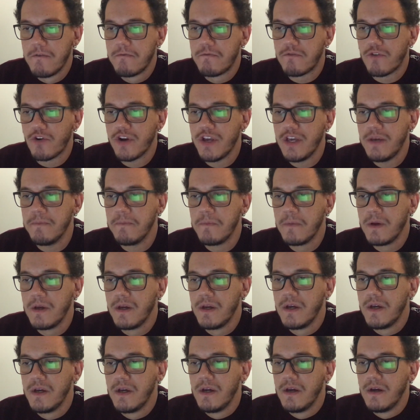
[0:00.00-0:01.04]
For him,
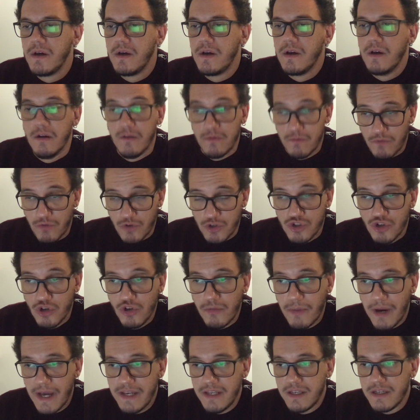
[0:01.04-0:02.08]
for Júlio
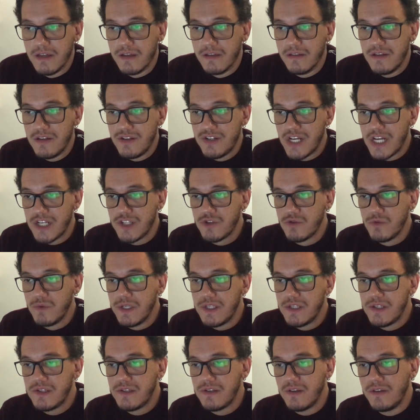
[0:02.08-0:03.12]
Maria, the
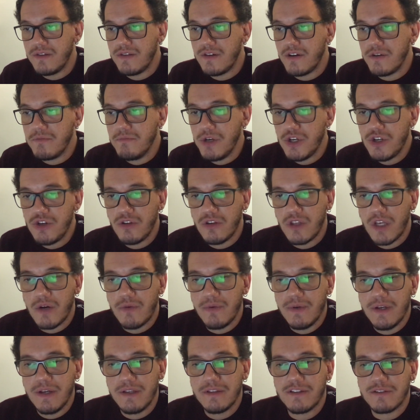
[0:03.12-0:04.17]
Jesuits and their
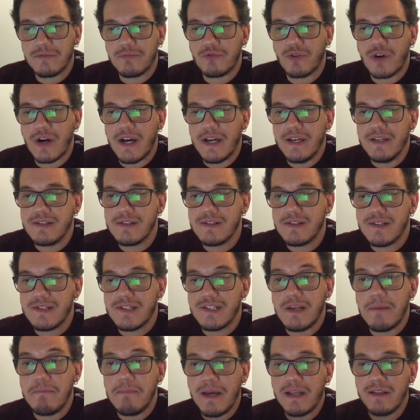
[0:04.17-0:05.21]
missionary enterprise
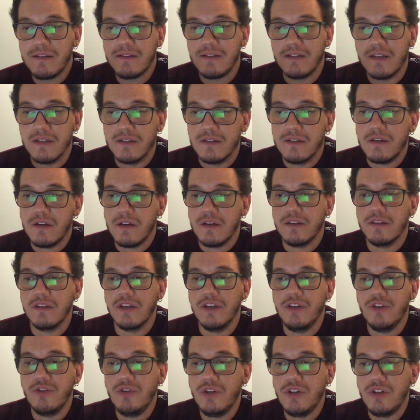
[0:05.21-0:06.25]
cemented the
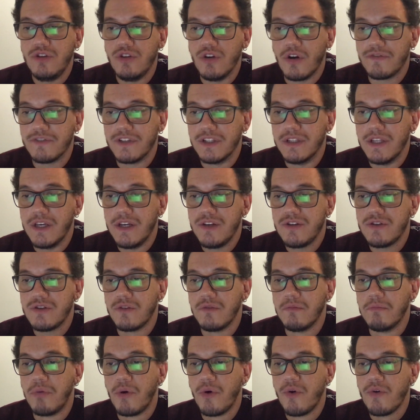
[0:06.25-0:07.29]
unity of the
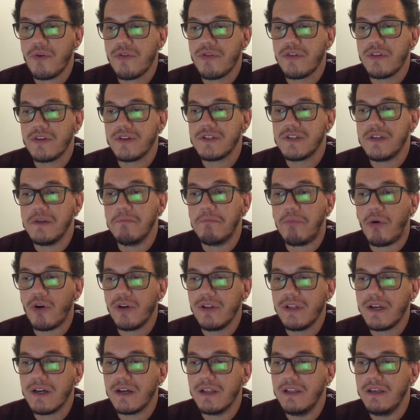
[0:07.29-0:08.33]
nation both
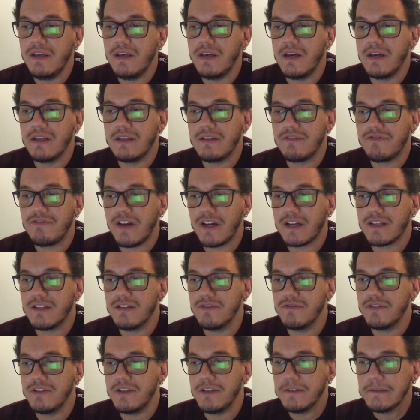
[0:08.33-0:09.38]
symbolically and
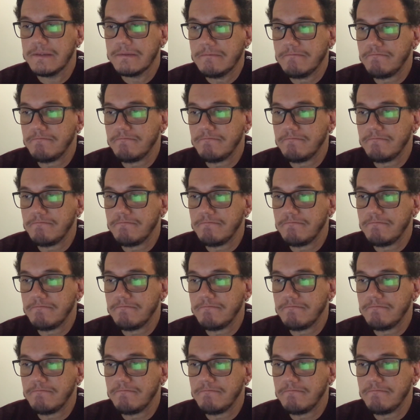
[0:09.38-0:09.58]
effectively.